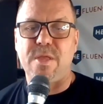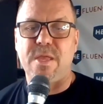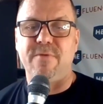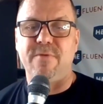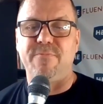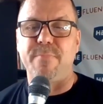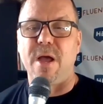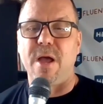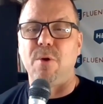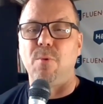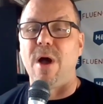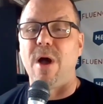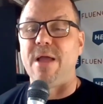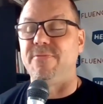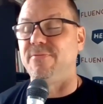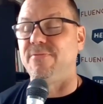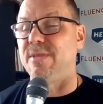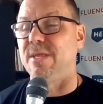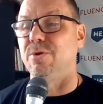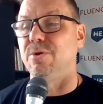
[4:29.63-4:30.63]
if my
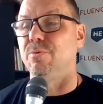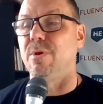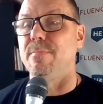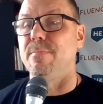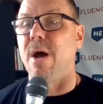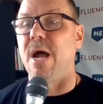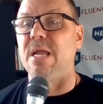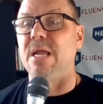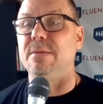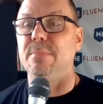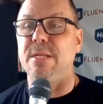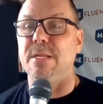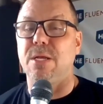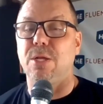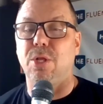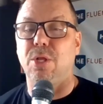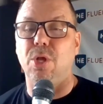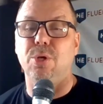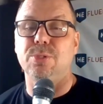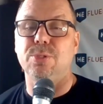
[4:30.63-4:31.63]
wife didn't remind me to
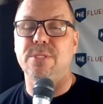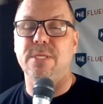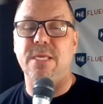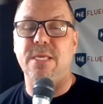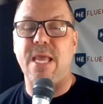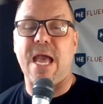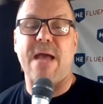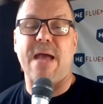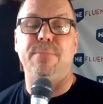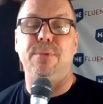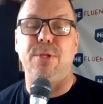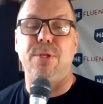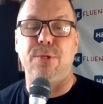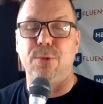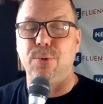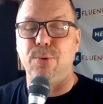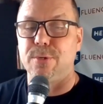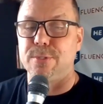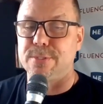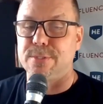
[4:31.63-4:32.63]
close the cabinet
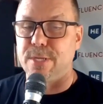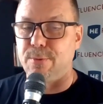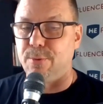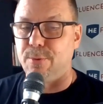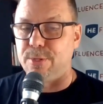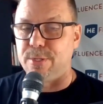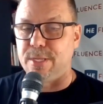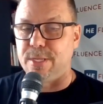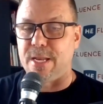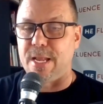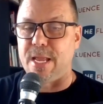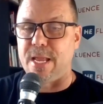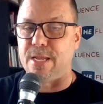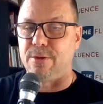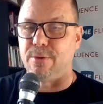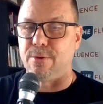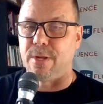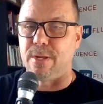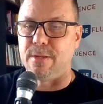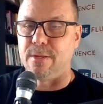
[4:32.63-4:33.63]
doors, I wouldn't get
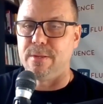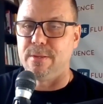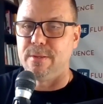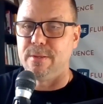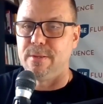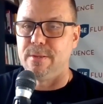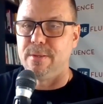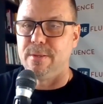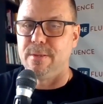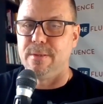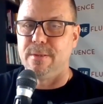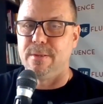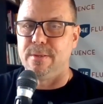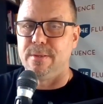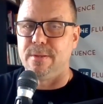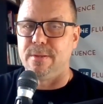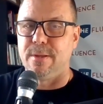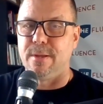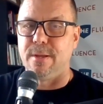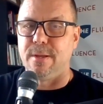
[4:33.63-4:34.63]
angry.
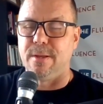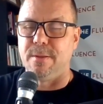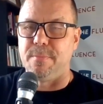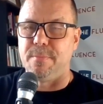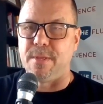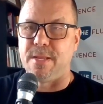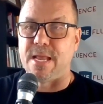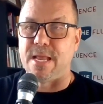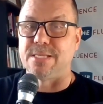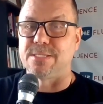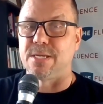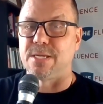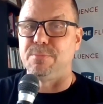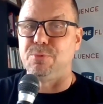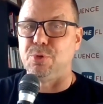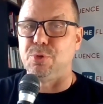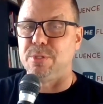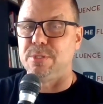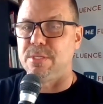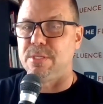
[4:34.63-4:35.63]
Um, and as I'm
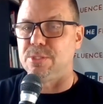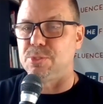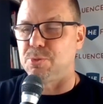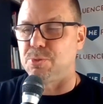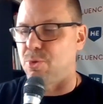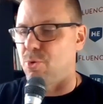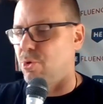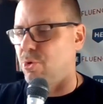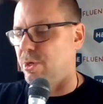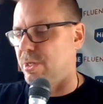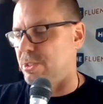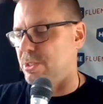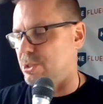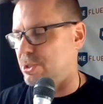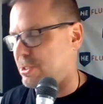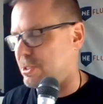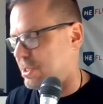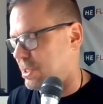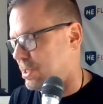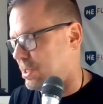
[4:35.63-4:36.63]
doing these recordings,
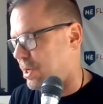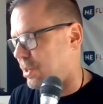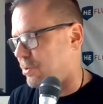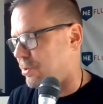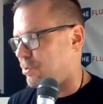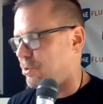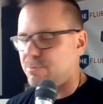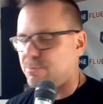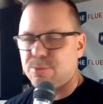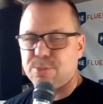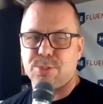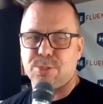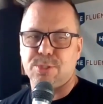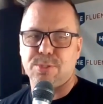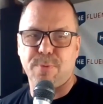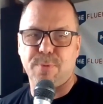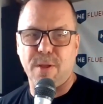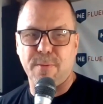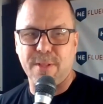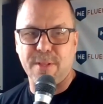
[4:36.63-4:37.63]
she's in the other room, so
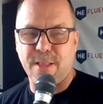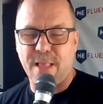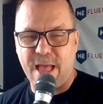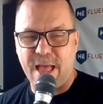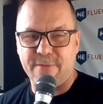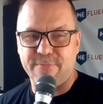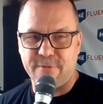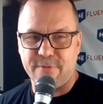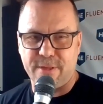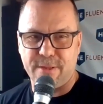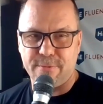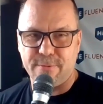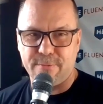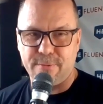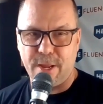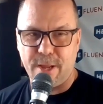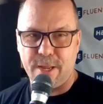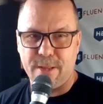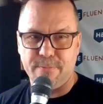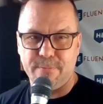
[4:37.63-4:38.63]
she's probably laughing,
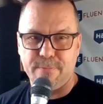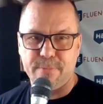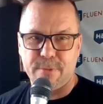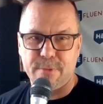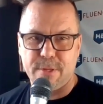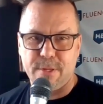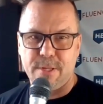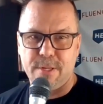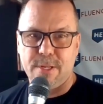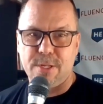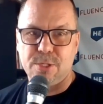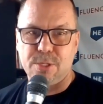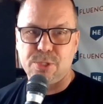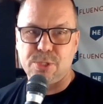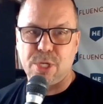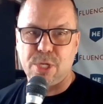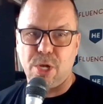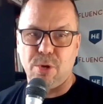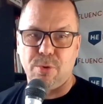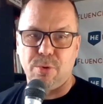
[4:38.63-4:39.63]
right?
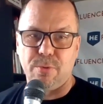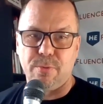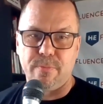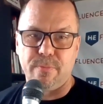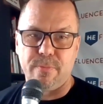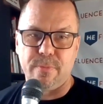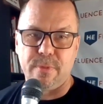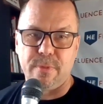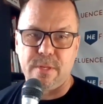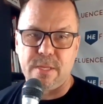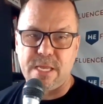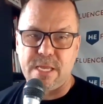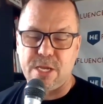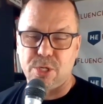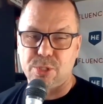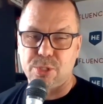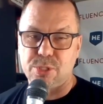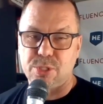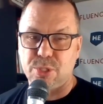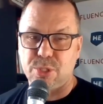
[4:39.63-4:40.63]
So
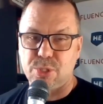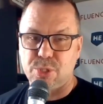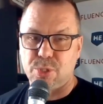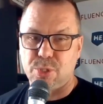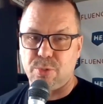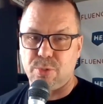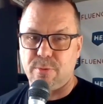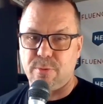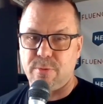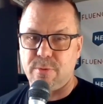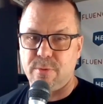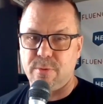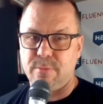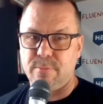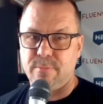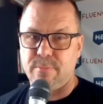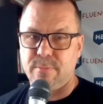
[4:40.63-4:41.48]
here's the truth.